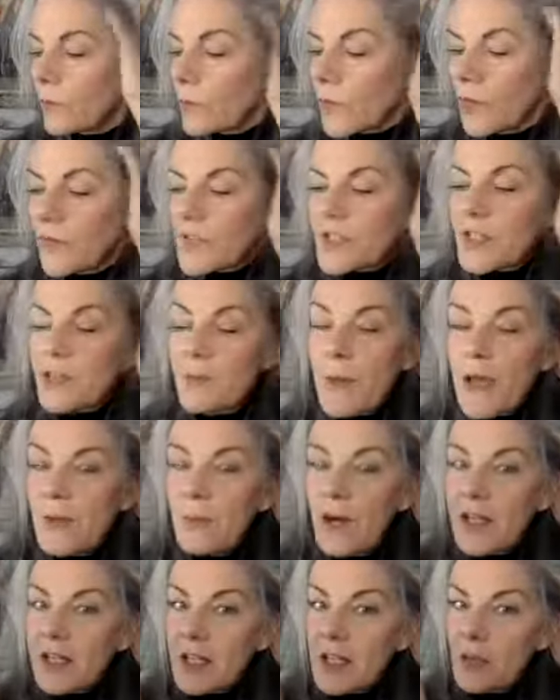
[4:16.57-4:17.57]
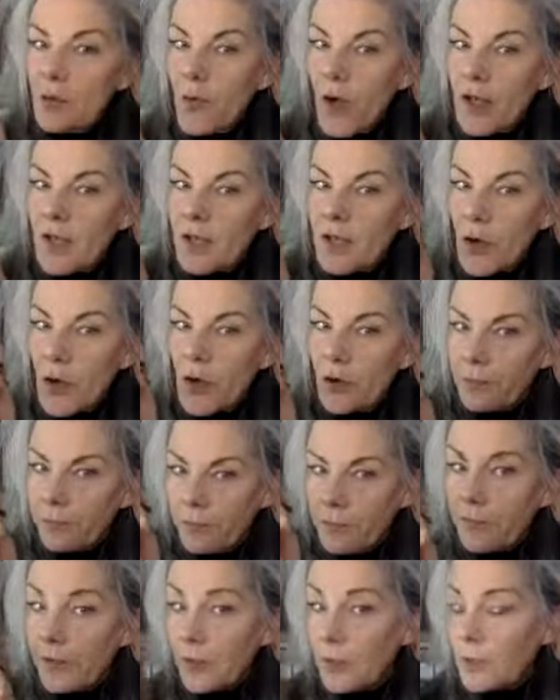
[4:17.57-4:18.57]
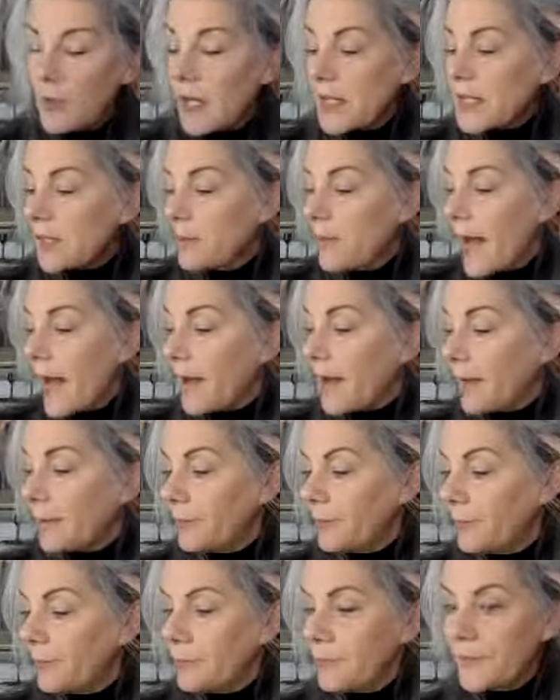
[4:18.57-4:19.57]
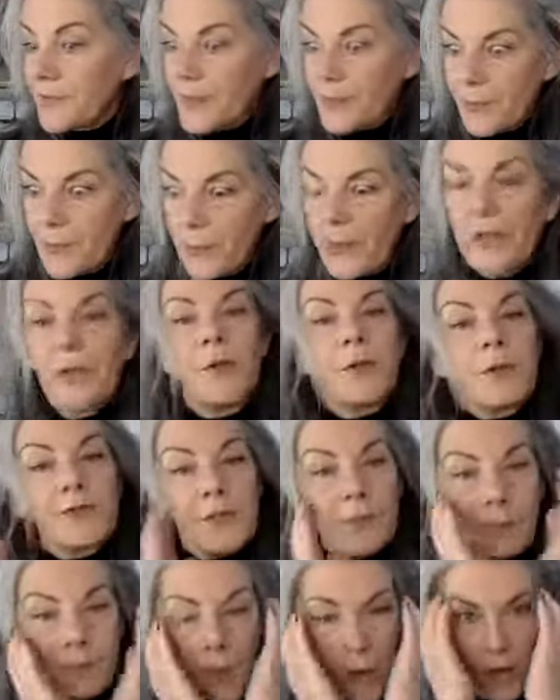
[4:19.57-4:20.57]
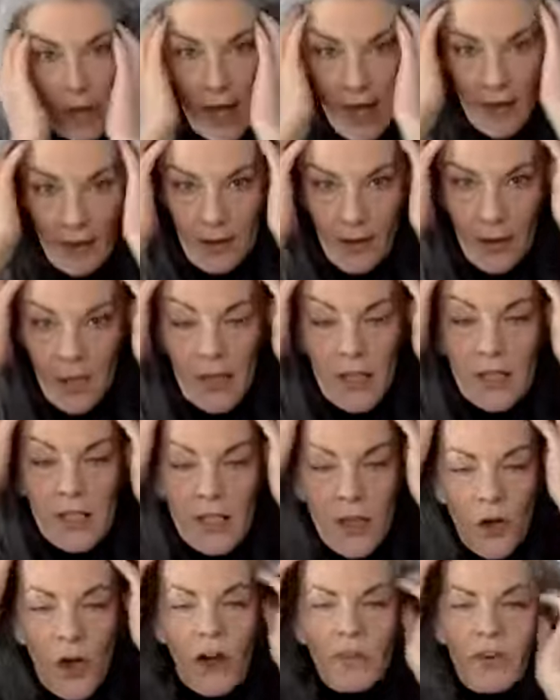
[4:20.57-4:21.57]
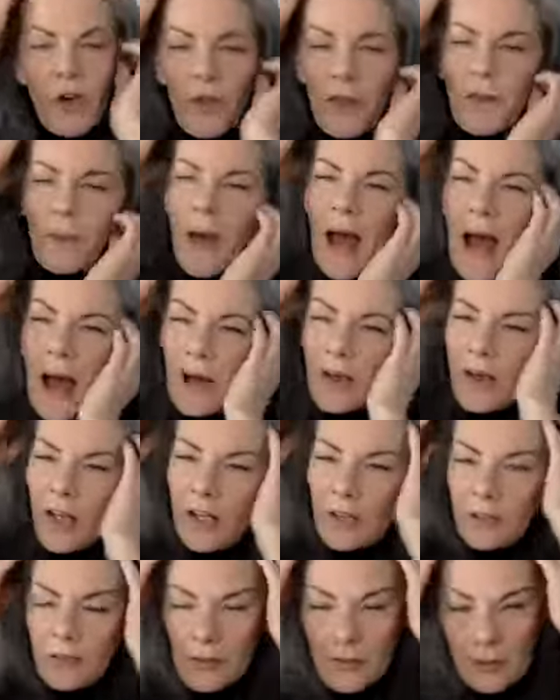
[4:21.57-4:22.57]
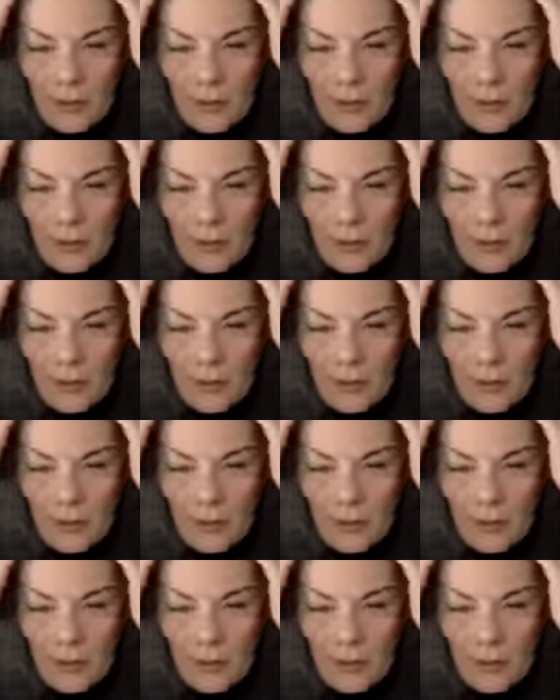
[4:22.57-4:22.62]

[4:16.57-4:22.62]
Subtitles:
This is made by Di Lorenzo, volumizing powder. It's pretty awesome. Okay, so I've got the powder.